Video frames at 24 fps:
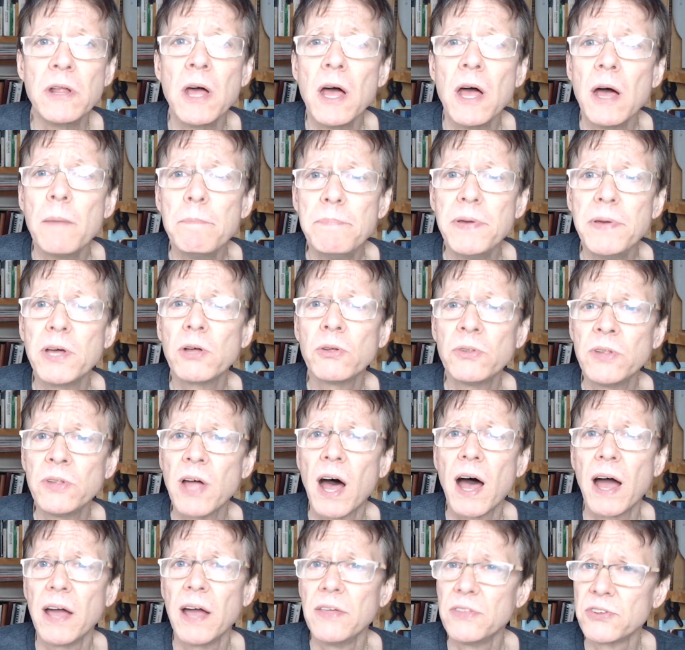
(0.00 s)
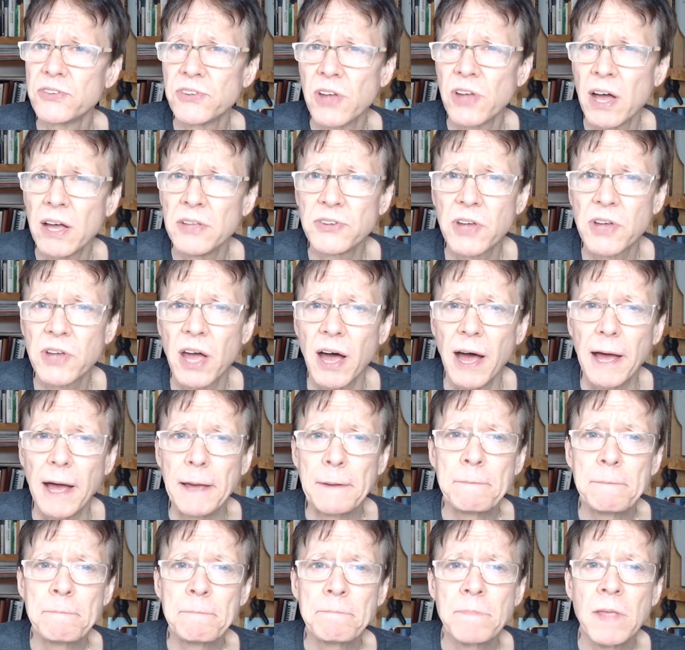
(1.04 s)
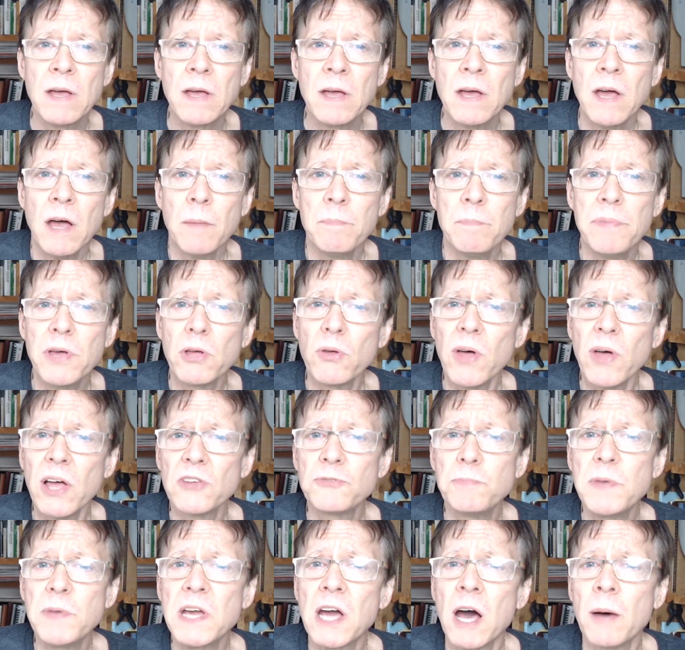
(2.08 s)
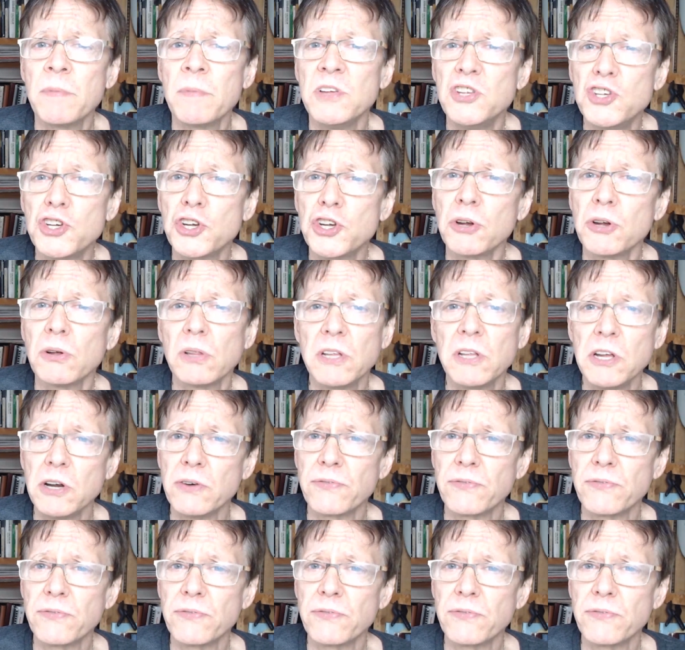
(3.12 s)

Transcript: Bill Nye, the science guy. Bill has become a cheerleader for